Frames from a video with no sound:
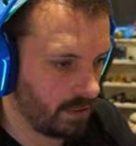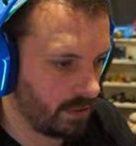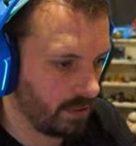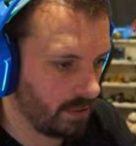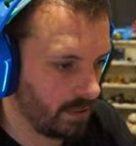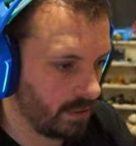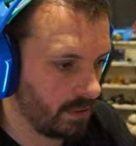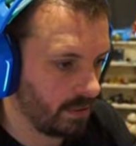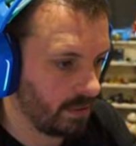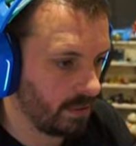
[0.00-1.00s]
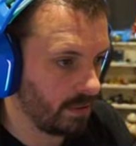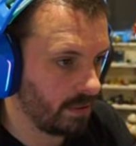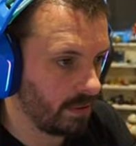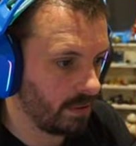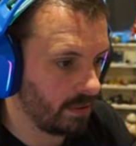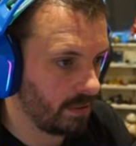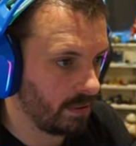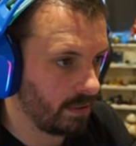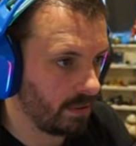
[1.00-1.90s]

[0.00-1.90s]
[no speech]